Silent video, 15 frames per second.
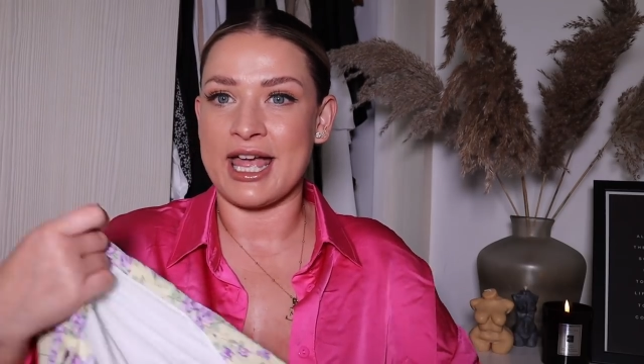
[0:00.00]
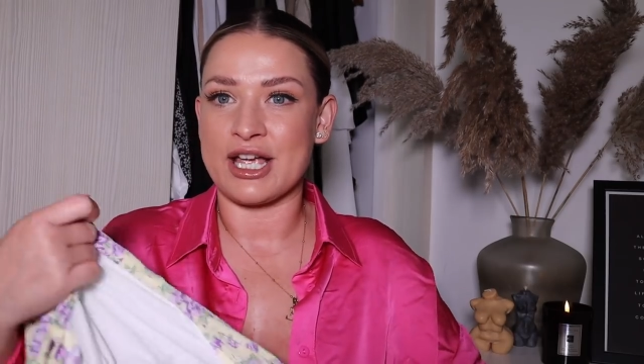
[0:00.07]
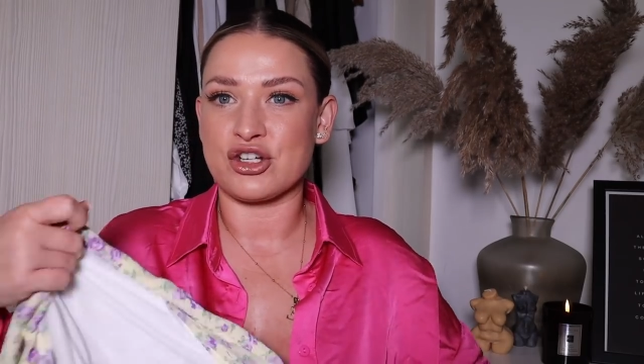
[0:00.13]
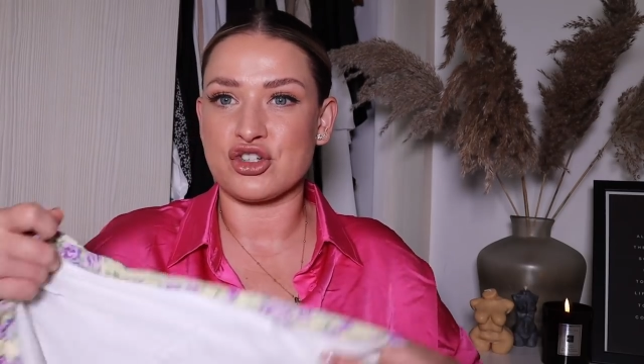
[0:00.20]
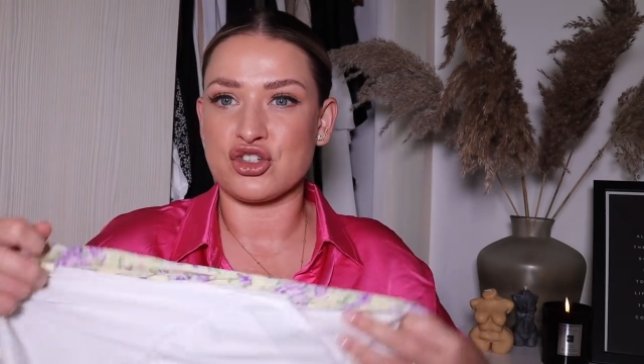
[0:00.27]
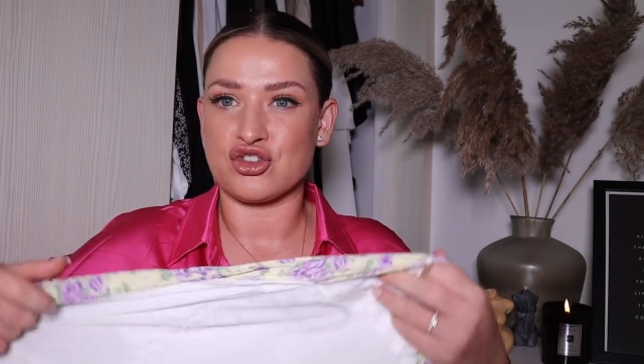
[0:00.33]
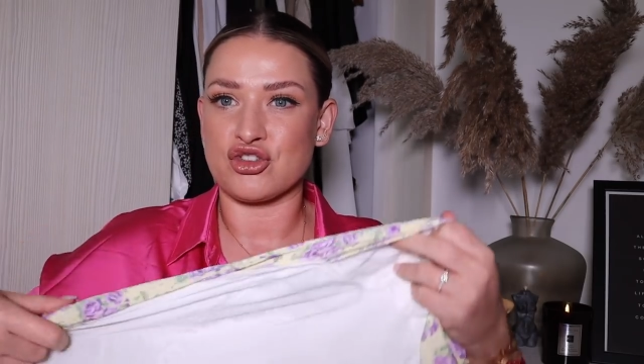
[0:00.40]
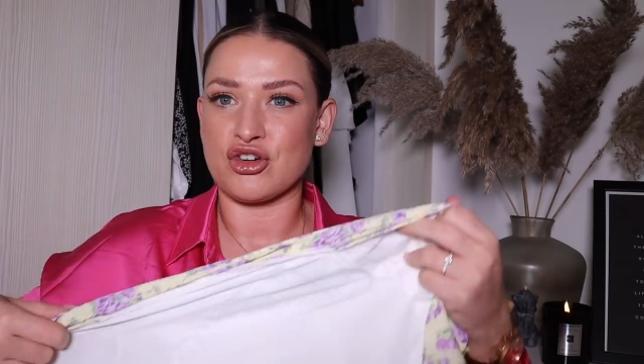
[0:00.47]

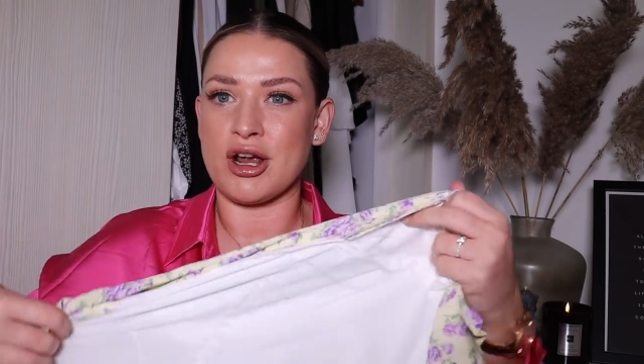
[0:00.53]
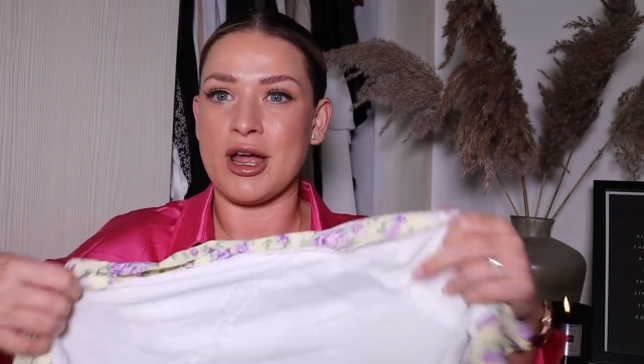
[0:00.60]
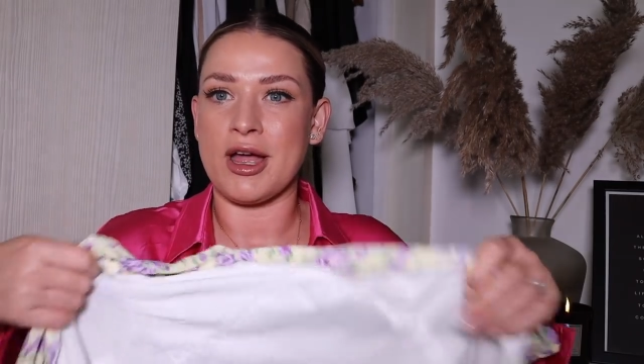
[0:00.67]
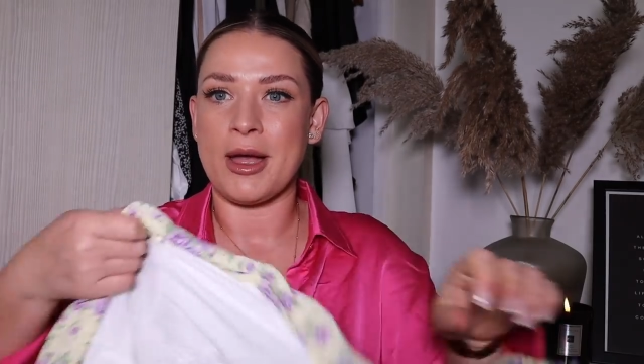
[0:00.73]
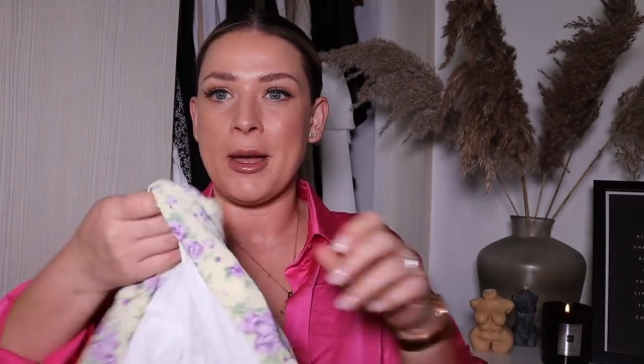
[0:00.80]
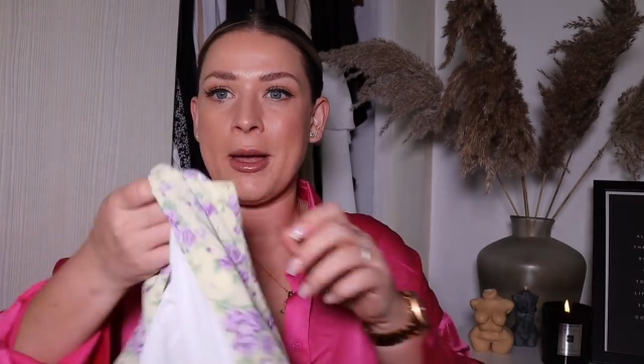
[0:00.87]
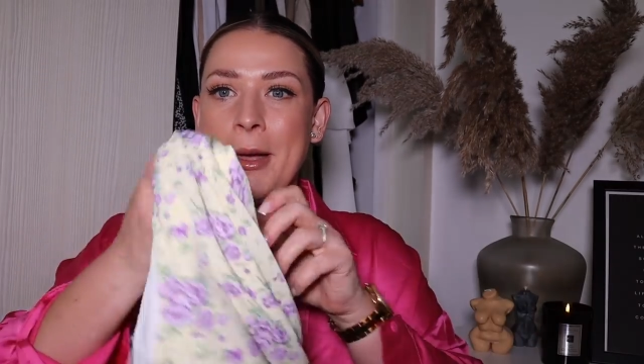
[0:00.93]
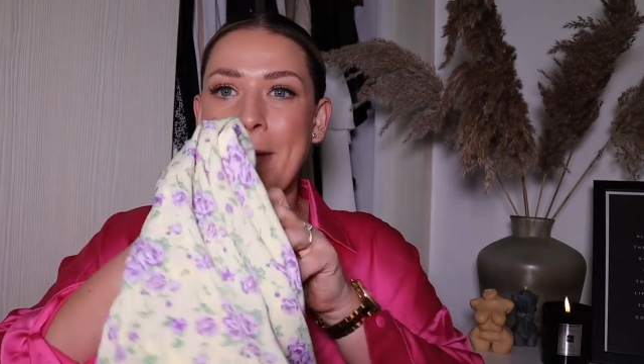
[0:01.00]

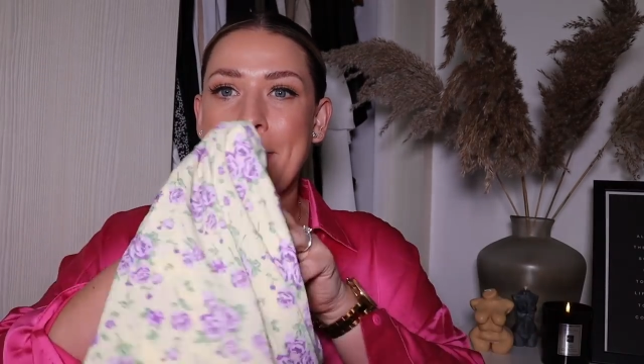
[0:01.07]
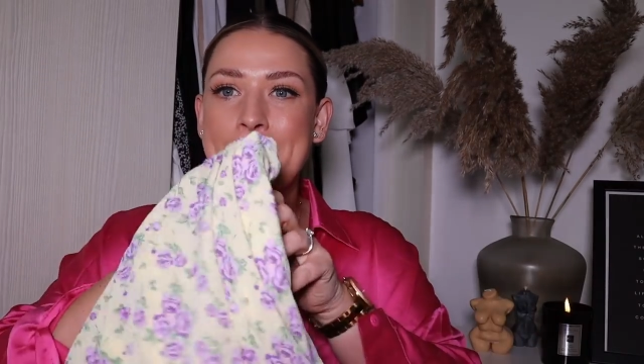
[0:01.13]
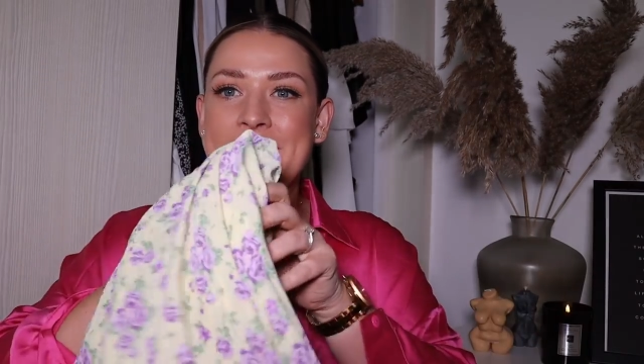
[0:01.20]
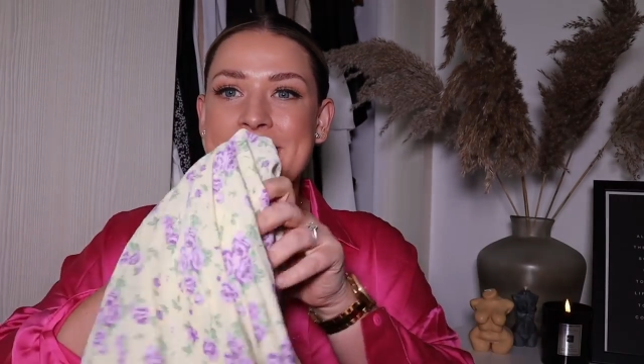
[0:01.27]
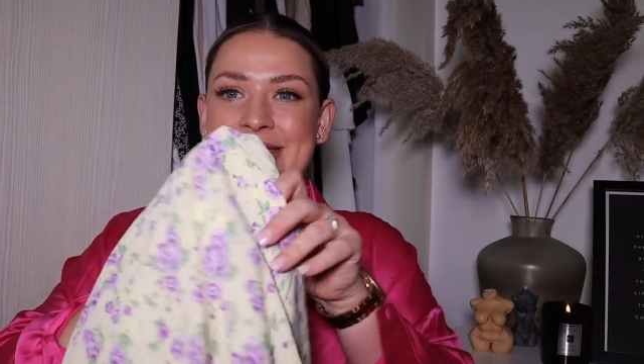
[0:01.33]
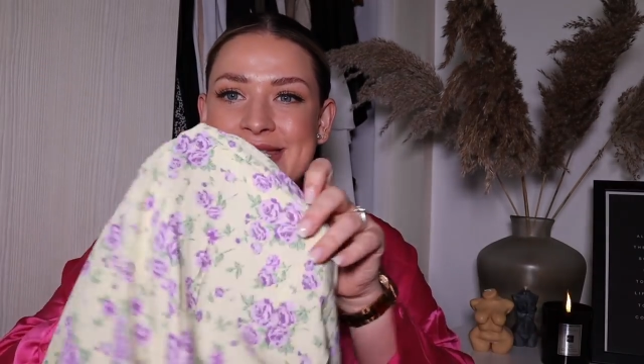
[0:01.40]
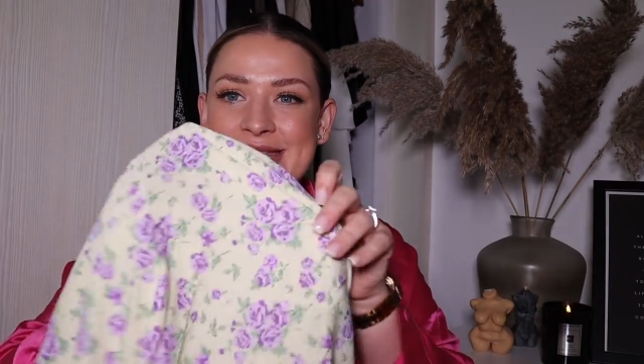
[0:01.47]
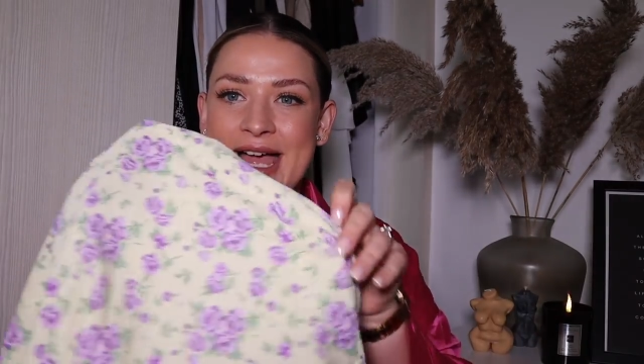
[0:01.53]
extra
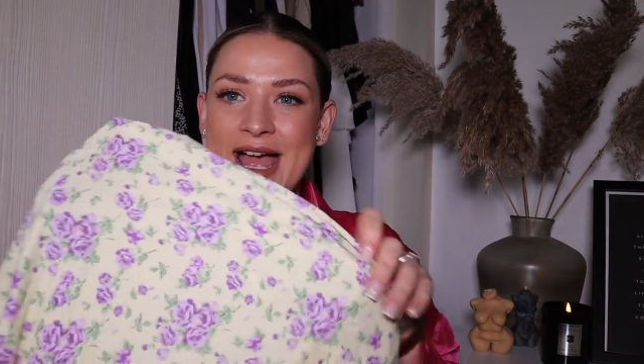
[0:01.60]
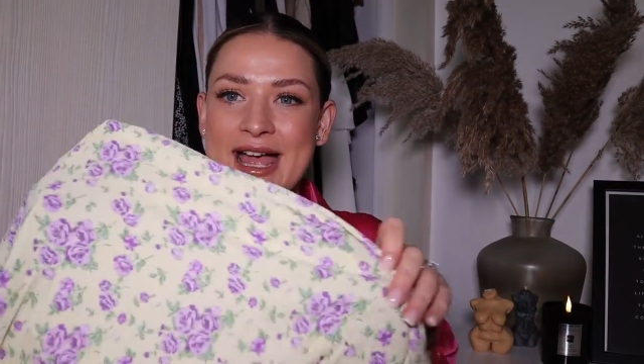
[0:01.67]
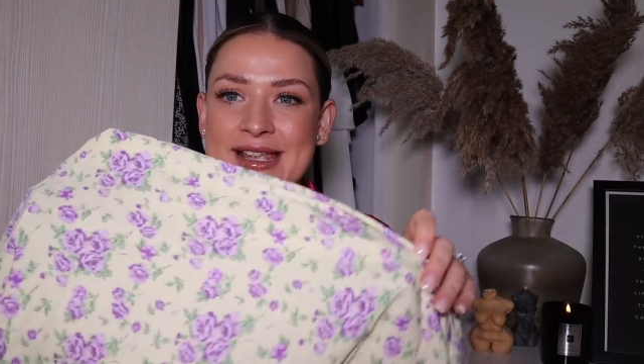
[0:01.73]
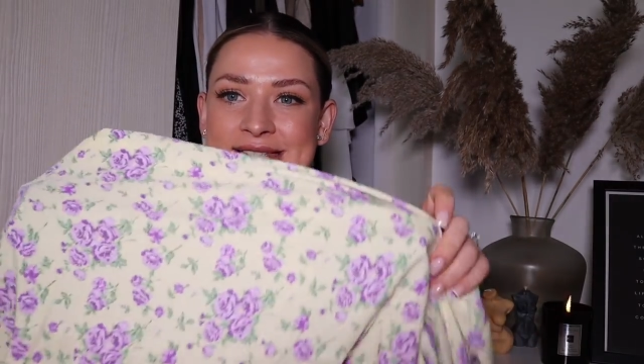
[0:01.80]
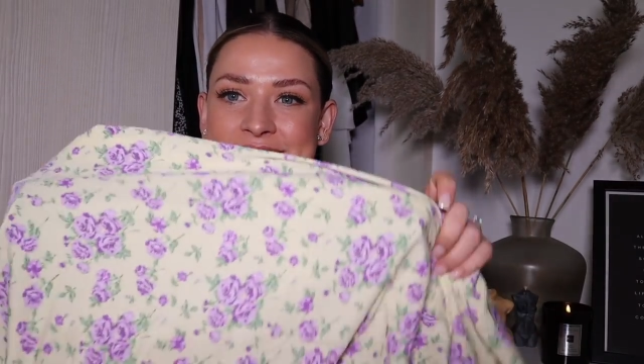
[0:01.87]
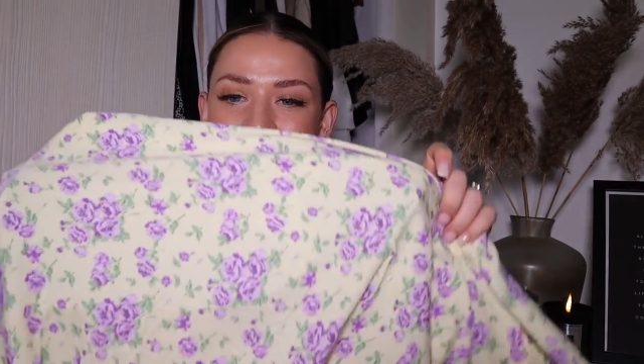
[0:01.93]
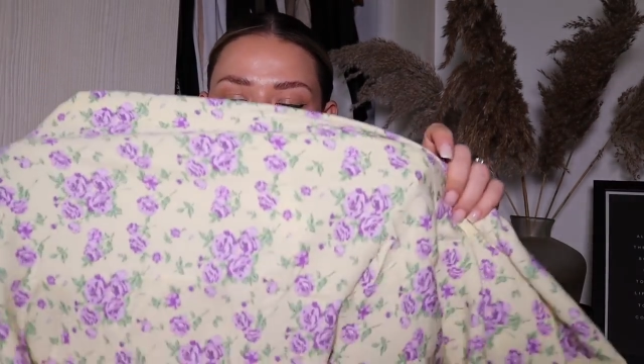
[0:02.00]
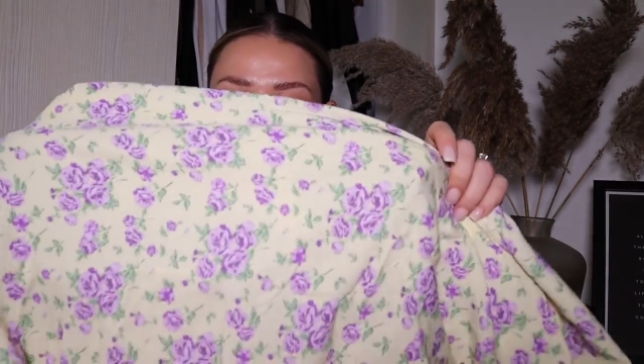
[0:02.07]

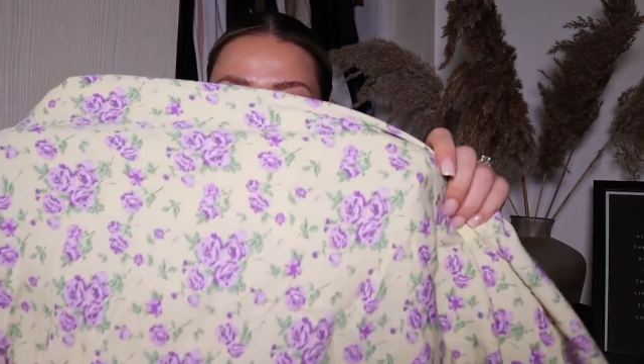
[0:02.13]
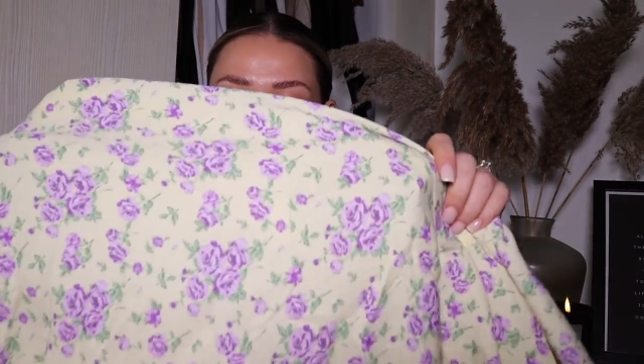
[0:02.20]
pizzazz in the